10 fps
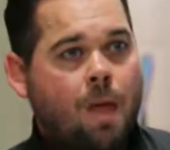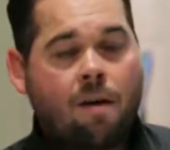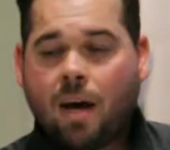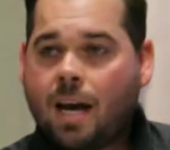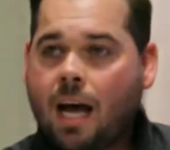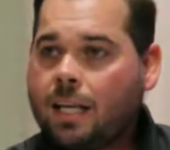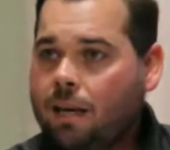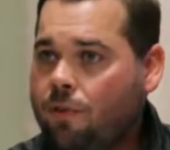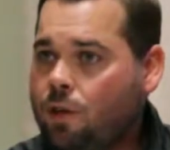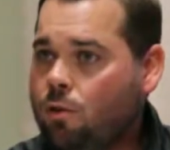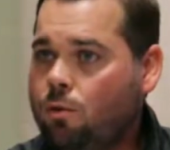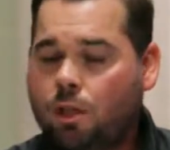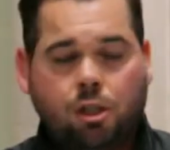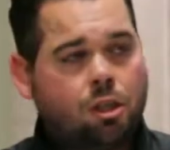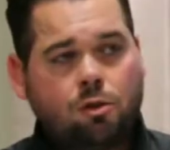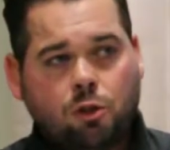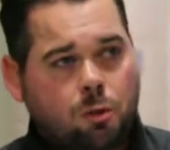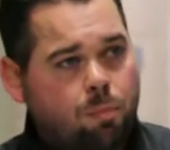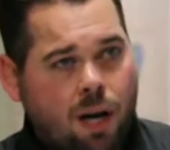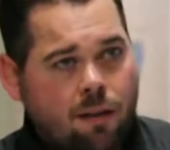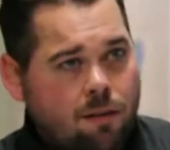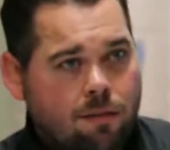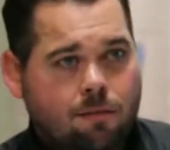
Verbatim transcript: Have I not given you the children's bread?